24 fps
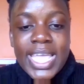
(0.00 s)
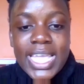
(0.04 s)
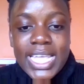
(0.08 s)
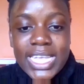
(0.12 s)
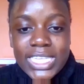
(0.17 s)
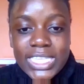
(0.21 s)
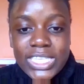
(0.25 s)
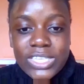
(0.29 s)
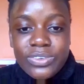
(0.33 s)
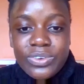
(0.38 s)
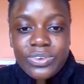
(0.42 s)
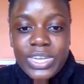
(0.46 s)

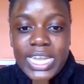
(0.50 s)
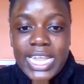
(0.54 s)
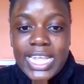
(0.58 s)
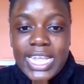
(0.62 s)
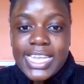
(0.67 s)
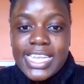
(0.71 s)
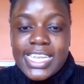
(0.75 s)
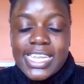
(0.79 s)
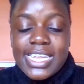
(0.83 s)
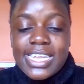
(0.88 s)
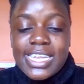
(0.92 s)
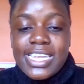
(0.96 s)

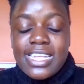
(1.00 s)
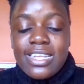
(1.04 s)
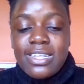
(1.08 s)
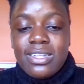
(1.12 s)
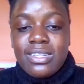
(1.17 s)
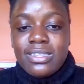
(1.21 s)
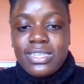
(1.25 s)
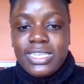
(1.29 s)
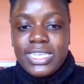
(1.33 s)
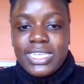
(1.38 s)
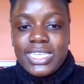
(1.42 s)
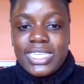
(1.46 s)
AIDS-related
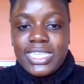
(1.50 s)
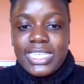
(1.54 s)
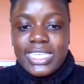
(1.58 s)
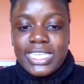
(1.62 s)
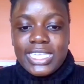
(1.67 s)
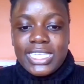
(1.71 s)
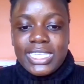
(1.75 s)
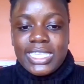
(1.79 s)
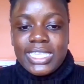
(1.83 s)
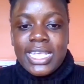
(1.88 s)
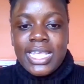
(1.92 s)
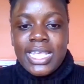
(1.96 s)

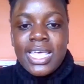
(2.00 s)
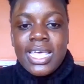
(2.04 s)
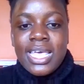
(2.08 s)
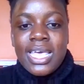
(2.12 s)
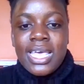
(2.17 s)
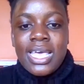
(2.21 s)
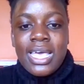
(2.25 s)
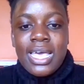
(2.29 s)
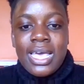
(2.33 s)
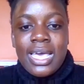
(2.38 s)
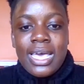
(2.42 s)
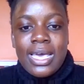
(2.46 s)
illnesses.
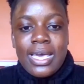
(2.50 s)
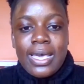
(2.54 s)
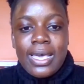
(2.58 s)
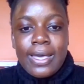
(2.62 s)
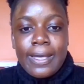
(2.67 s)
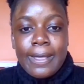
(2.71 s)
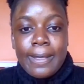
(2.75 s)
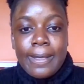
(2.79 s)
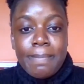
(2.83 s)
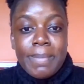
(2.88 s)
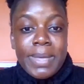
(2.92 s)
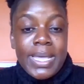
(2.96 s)

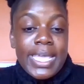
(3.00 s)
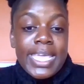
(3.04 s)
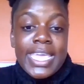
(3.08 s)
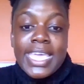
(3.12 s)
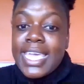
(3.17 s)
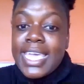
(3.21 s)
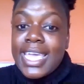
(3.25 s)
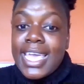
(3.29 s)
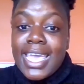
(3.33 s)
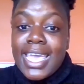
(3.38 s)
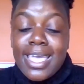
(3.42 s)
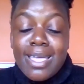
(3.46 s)
But
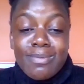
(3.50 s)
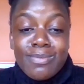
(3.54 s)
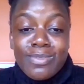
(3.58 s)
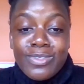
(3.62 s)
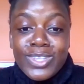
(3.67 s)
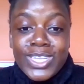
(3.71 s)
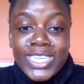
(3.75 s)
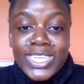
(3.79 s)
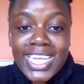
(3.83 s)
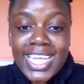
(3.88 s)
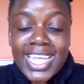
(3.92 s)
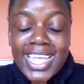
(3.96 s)
here I am
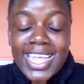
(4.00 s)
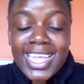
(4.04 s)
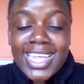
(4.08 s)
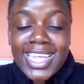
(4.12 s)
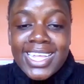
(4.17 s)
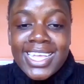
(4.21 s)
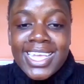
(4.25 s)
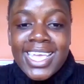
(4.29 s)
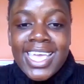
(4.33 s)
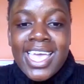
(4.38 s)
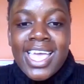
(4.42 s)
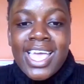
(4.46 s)

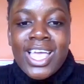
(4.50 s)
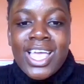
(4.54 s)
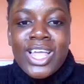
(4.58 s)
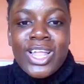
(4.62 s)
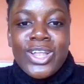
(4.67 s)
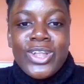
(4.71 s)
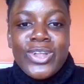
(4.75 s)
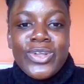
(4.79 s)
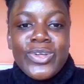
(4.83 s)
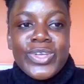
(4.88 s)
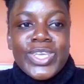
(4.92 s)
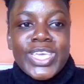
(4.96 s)
today,
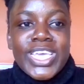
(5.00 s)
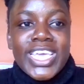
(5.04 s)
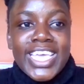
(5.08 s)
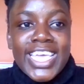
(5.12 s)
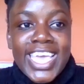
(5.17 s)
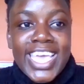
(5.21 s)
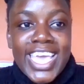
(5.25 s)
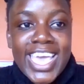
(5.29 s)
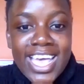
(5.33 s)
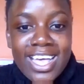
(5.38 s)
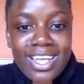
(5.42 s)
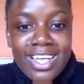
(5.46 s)

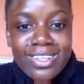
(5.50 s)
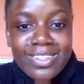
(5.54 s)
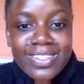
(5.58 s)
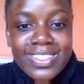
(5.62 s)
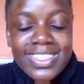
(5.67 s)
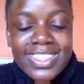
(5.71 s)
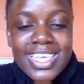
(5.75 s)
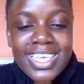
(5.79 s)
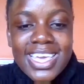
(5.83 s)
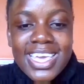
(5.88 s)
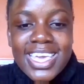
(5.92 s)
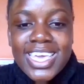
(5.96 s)
looking
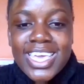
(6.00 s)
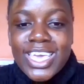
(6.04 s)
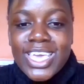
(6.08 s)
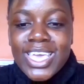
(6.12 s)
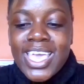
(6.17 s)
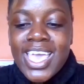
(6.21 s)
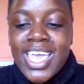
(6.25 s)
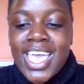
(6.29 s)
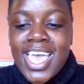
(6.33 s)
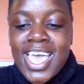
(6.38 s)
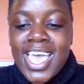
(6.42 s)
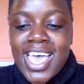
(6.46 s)

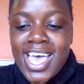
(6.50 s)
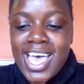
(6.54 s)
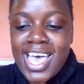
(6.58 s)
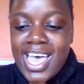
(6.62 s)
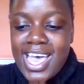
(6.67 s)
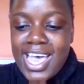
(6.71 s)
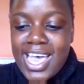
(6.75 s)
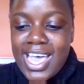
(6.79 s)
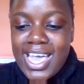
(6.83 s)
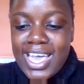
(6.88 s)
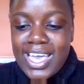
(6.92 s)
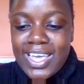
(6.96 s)
healthy,
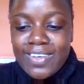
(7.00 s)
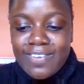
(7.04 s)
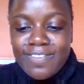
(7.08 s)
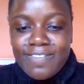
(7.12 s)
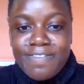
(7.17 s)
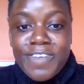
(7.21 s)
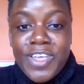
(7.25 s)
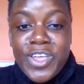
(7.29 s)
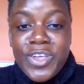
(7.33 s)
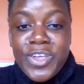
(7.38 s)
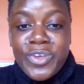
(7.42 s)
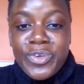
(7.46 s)

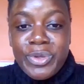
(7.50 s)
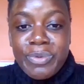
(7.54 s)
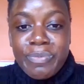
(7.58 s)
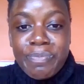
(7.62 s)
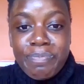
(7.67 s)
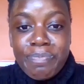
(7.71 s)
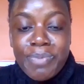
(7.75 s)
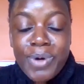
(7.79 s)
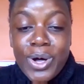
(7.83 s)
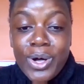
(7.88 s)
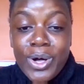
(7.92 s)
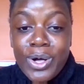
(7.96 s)
very
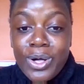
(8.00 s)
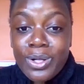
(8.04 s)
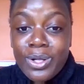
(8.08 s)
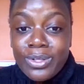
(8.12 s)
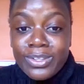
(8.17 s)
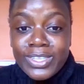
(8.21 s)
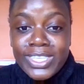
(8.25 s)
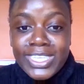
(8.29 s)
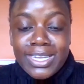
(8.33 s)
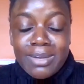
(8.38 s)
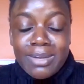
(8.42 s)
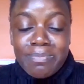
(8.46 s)

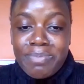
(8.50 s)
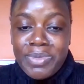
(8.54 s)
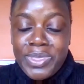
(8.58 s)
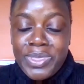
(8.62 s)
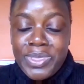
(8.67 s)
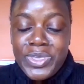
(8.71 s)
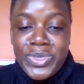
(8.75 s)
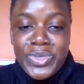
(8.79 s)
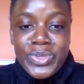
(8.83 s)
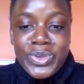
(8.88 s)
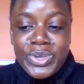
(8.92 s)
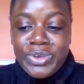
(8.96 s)
bold and
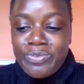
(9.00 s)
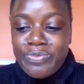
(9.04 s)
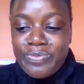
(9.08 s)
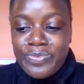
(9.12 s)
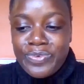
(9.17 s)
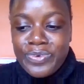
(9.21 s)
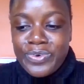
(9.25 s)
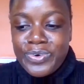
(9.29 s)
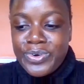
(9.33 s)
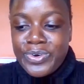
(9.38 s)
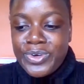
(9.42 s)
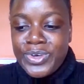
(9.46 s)

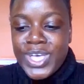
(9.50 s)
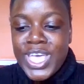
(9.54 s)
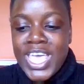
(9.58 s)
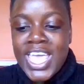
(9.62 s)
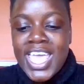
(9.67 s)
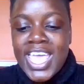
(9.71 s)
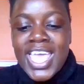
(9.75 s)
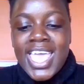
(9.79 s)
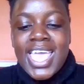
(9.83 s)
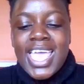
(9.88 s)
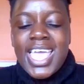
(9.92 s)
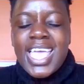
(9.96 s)
beautiful,
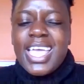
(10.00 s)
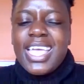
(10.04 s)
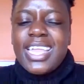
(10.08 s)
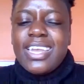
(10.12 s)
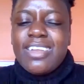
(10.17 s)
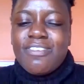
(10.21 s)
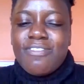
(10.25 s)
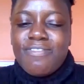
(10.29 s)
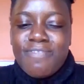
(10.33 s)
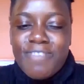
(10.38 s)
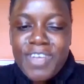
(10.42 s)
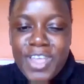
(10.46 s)

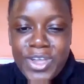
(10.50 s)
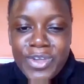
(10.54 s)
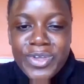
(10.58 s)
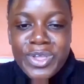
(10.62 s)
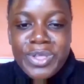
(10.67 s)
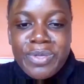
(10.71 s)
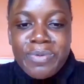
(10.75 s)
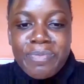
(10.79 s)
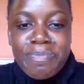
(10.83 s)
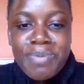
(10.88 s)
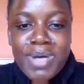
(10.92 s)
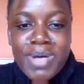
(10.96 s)
and a
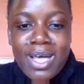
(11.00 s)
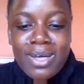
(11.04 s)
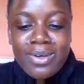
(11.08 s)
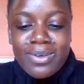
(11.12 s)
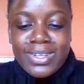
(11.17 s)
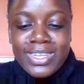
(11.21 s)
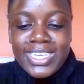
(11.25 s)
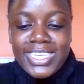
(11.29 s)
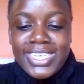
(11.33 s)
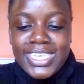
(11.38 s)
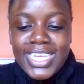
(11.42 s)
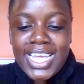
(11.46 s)
very
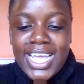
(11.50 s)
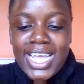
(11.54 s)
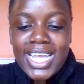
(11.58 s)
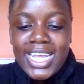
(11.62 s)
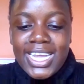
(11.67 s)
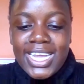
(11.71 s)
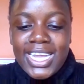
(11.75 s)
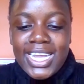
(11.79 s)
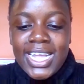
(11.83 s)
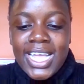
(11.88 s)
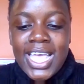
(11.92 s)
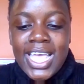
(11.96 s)
empowered
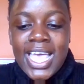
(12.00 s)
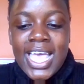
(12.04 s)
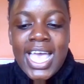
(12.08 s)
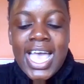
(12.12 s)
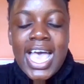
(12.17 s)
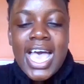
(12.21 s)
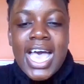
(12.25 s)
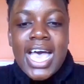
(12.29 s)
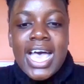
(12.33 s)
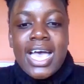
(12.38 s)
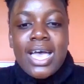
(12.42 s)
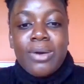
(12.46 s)
young
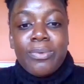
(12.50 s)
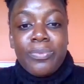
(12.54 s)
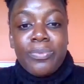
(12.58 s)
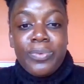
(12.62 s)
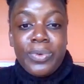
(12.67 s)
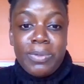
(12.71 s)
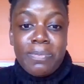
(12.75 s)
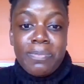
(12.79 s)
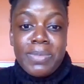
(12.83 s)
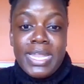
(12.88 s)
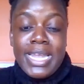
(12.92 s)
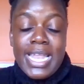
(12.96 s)

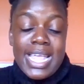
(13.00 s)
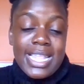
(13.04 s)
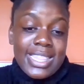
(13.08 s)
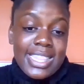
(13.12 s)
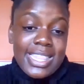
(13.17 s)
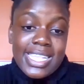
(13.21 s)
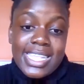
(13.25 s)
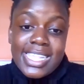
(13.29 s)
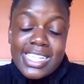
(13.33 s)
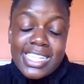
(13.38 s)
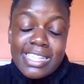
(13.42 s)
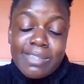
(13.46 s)
woman. And
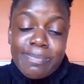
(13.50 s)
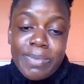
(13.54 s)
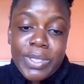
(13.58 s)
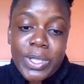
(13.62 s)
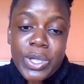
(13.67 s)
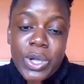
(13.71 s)
this is